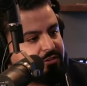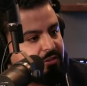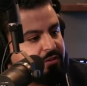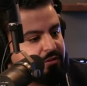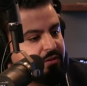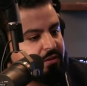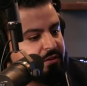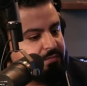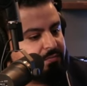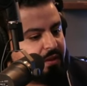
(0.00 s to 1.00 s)
So the
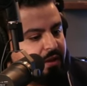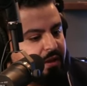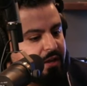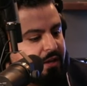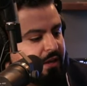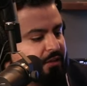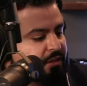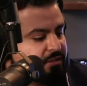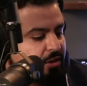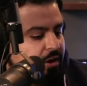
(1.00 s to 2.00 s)
it,
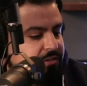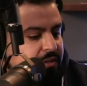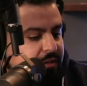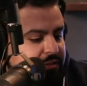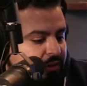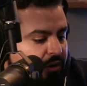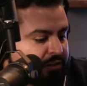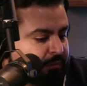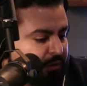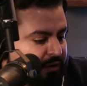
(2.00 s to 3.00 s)
it's hard to it's hard
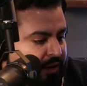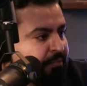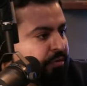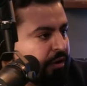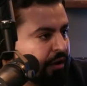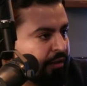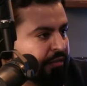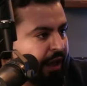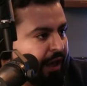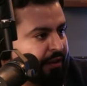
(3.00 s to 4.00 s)
to put a number on
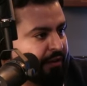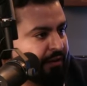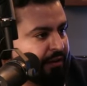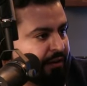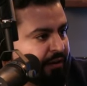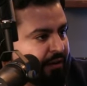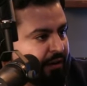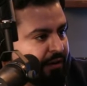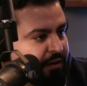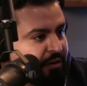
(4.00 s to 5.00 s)
that.
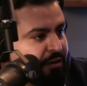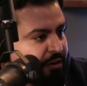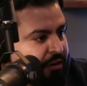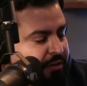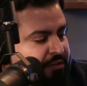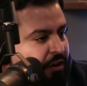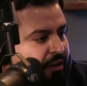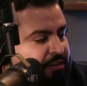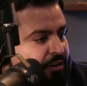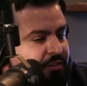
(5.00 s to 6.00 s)
Right. You know, it's hard
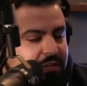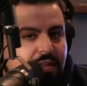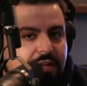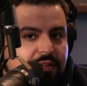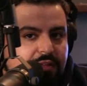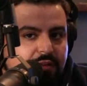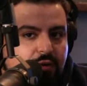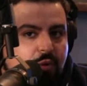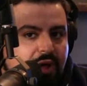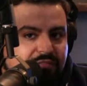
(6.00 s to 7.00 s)
it's hard to like
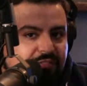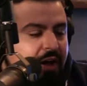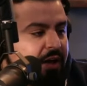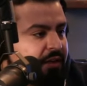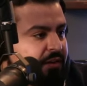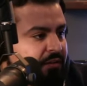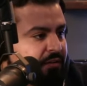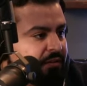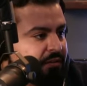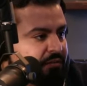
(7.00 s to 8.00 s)
quantify
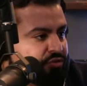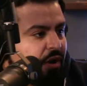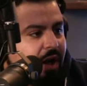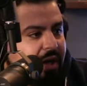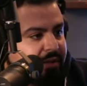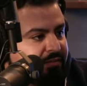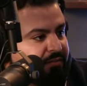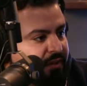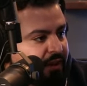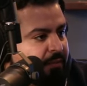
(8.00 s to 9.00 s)
drive
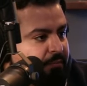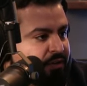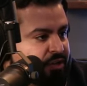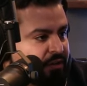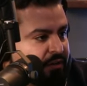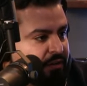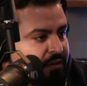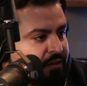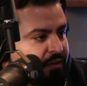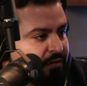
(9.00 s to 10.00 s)
and ambition,
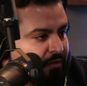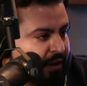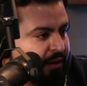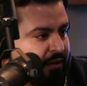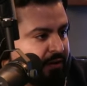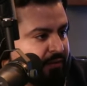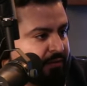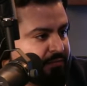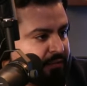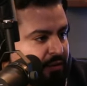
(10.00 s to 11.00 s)
right?
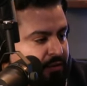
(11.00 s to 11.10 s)
Right.